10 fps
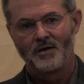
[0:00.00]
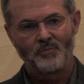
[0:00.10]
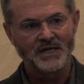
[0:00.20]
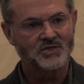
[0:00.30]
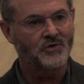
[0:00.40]

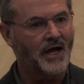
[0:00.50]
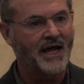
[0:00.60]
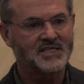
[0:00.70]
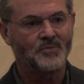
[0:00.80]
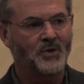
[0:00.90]

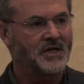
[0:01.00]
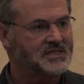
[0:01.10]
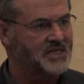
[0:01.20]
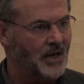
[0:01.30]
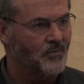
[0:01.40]
Benzodiazepine,
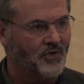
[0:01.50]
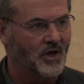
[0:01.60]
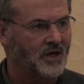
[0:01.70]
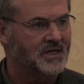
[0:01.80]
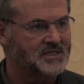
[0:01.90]
same
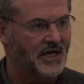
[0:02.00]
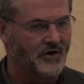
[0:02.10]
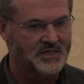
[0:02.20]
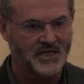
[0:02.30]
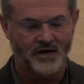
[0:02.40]
thing, et cetera,
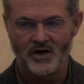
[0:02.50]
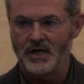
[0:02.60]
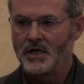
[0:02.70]
et cetera.